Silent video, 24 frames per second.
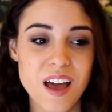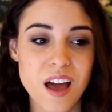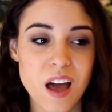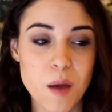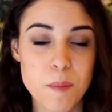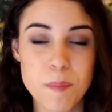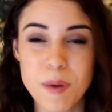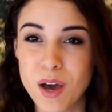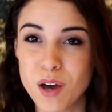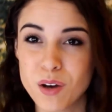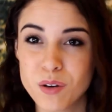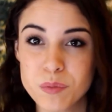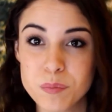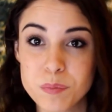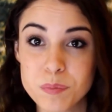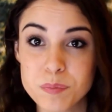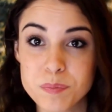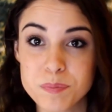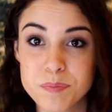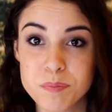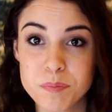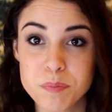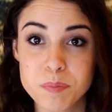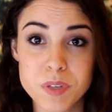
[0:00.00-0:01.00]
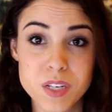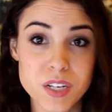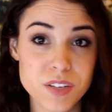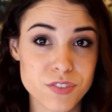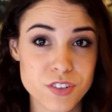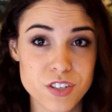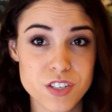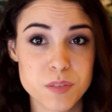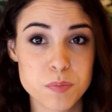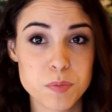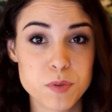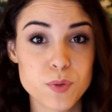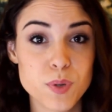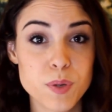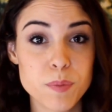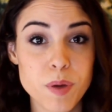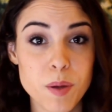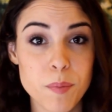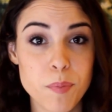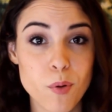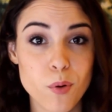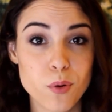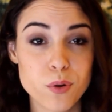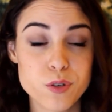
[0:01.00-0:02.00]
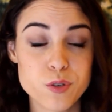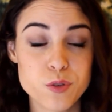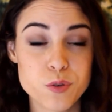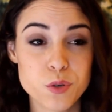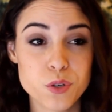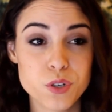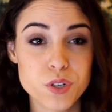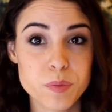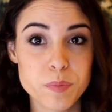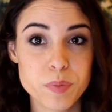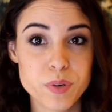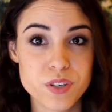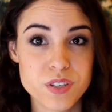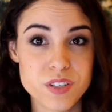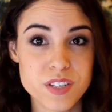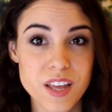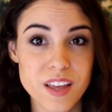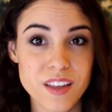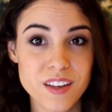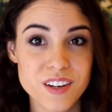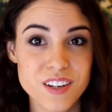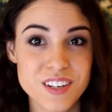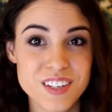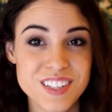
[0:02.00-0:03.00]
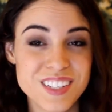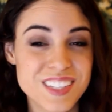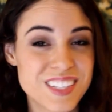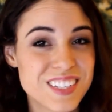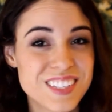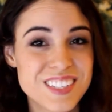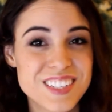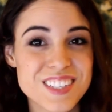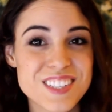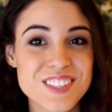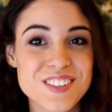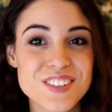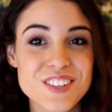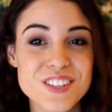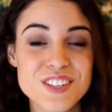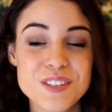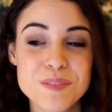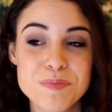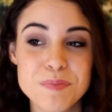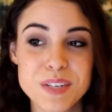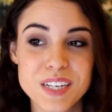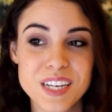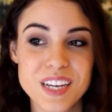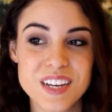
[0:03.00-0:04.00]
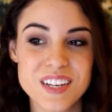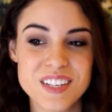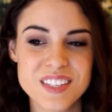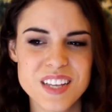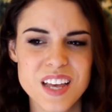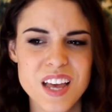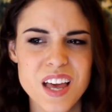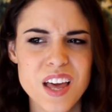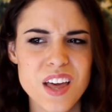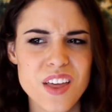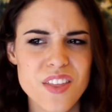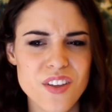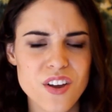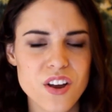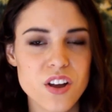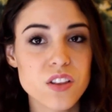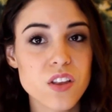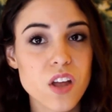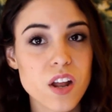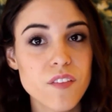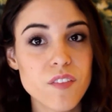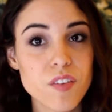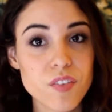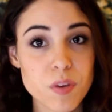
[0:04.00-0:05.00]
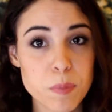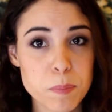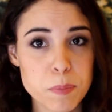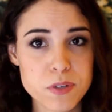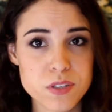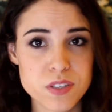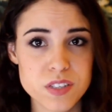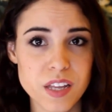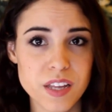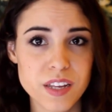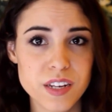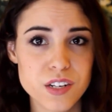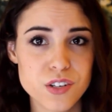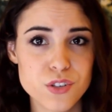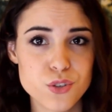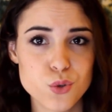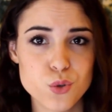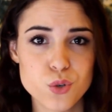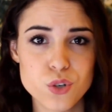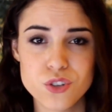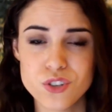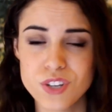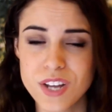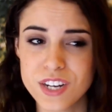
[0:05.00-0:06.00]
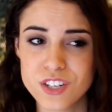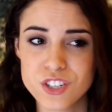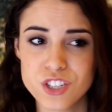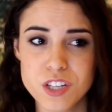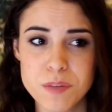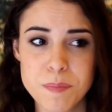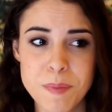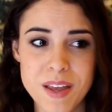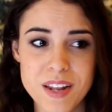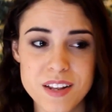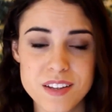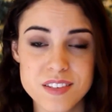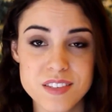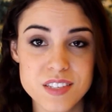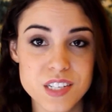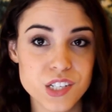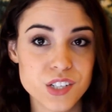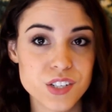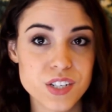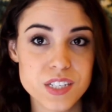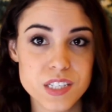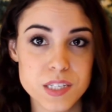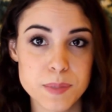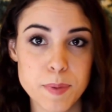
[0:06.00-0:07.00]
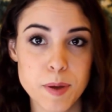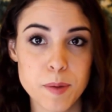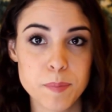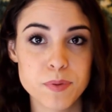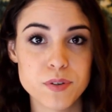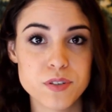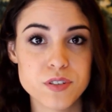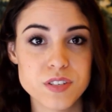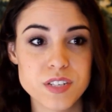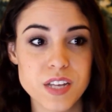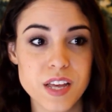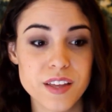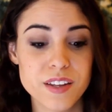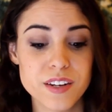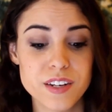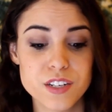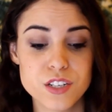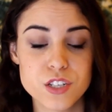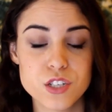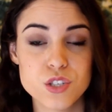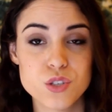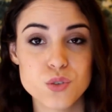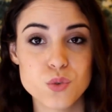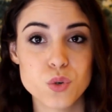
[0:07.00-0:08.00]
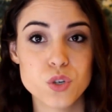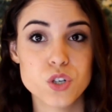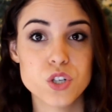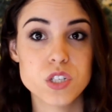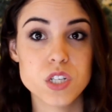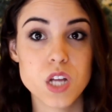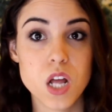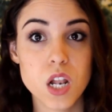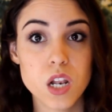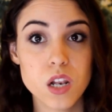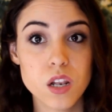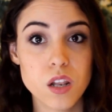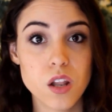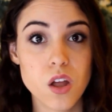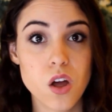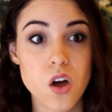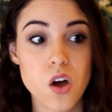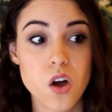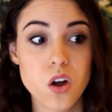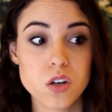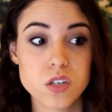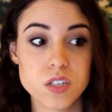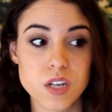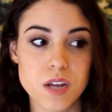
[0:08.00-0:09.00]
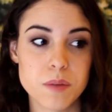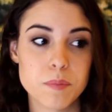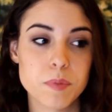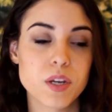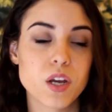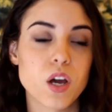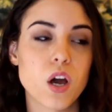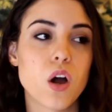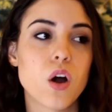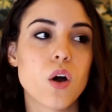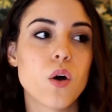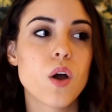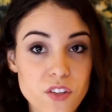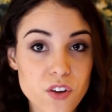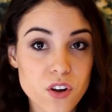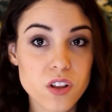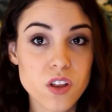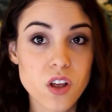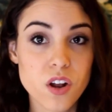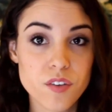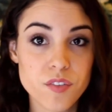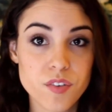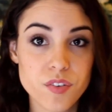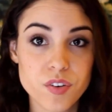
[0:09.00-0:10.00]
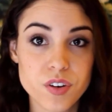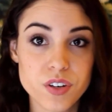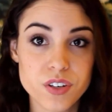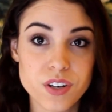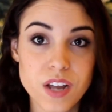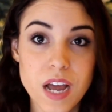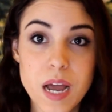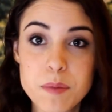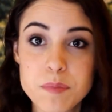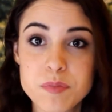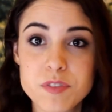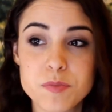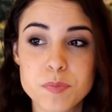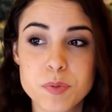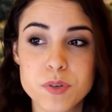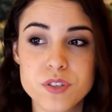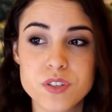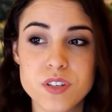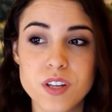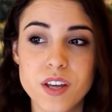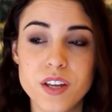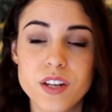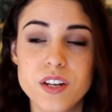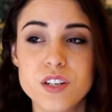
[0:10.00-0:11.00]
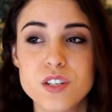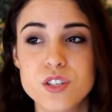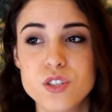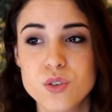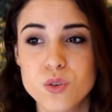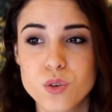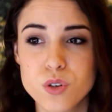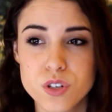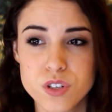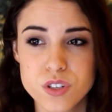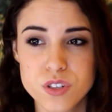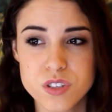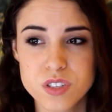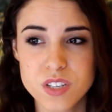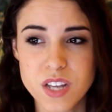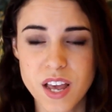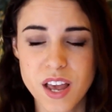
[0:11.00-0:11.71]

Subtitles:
about the difference between bipolar disorder and personality disorders, because there are a lot of different personality disorders. I actually made a series about personality disorders a long time ago. There are a lot of different types of personality disorders,